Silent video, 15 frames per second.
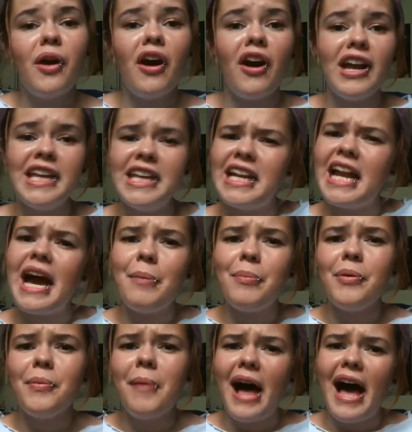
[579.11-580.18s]
are eat
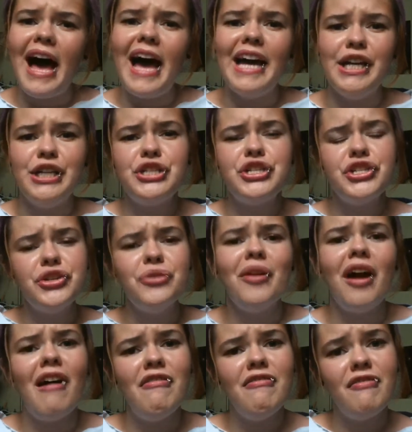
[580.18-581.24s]
apple pie and shoot
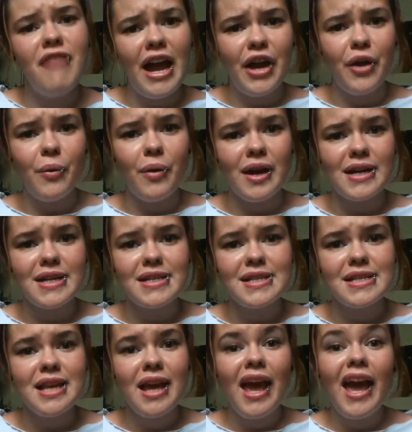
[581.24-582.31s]
off
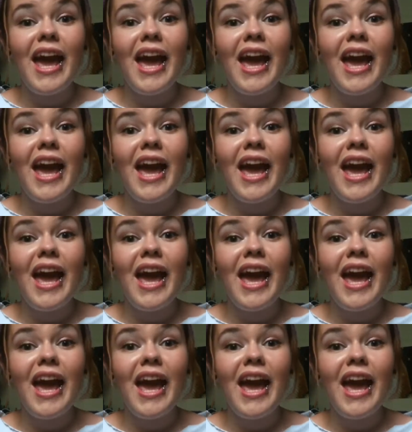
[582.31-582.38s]
fireworks